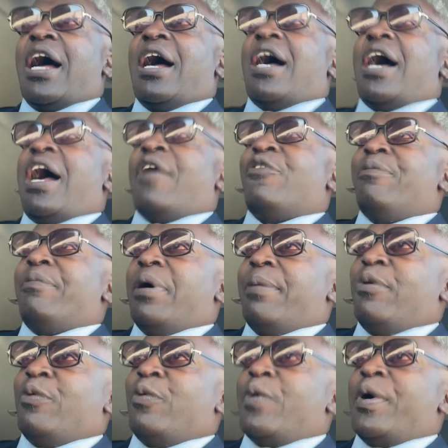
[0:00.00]
I
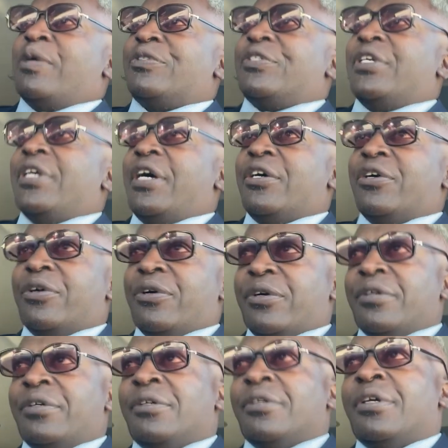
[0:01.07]
remember when I was
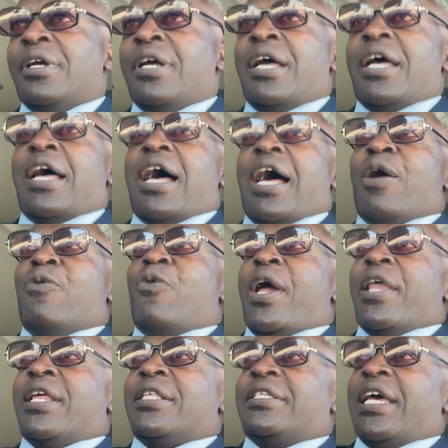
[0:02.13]
younger, I
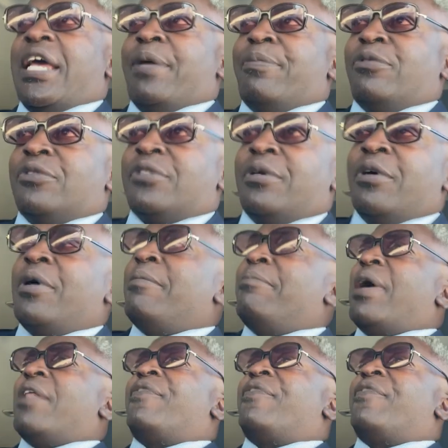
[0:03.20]
waited tables. Matter of